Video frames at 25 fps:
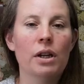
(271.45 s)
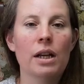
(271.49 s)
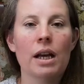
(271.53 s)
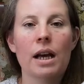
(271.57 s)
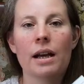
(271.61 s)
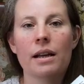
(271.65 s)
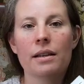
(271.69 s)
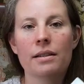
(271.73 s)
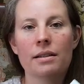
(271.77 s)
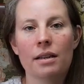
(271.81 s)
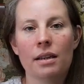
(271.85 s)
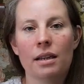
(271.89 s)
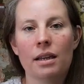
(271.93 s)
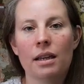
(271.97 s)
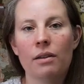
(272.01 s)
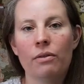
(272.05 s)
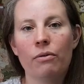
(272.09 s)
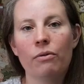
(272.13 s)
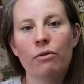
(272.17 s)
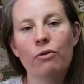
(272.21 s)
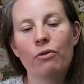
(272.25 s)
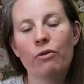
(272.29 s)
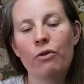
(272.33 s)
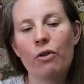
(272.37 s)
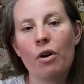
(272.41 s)
as a
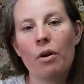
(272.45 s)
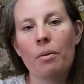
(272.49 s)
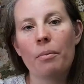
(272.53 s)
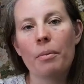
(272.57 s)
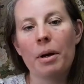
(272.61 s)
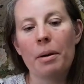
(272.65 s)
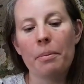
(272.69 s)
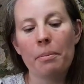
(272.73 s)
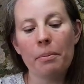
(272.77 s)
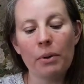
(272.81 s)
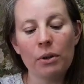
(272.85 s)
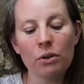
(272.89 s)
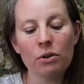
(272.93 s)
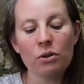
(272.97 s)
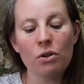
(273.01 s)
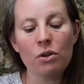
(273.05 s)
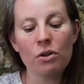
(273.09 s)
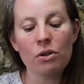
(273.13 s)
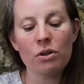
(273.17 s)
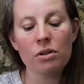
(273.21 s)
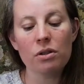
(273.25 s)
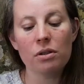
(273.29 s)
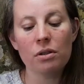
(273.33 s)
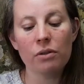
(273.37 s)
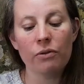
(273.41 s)
gift from a
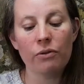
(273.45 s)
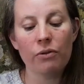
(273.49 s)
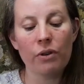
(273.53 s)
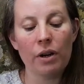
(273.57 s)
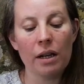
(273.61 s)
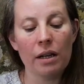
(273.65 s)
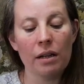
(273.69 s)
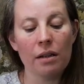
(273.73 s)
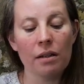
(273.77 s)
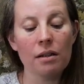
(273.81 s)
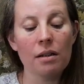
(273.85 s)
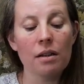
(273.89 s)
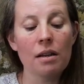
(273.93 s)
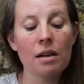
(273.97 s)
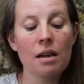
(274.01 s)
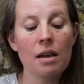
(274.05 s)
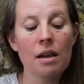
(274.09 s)
podcaster friend,